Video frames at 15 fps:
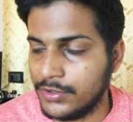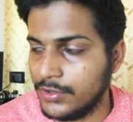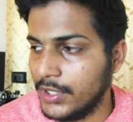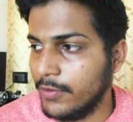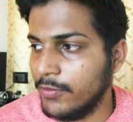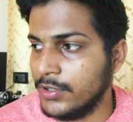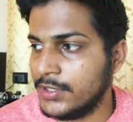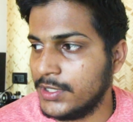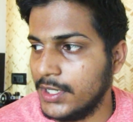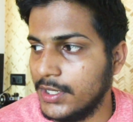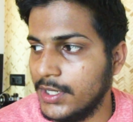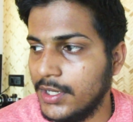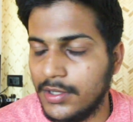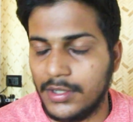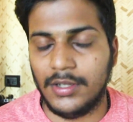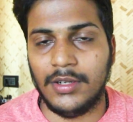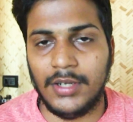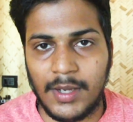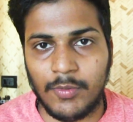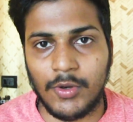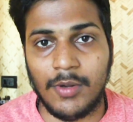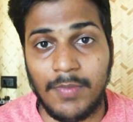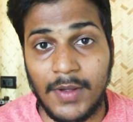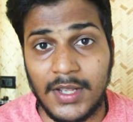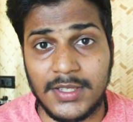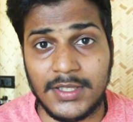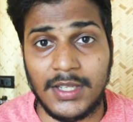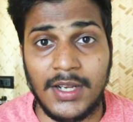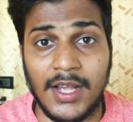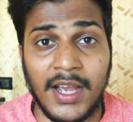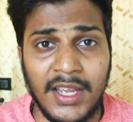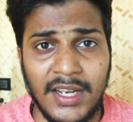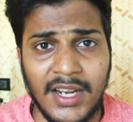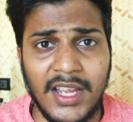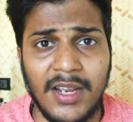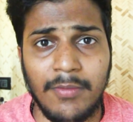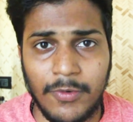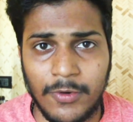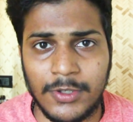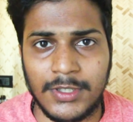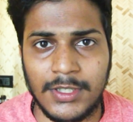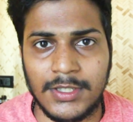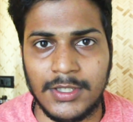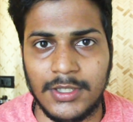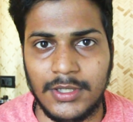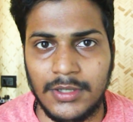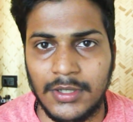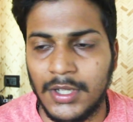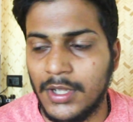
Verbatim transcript: So I would say that the laptop has an i9 processor.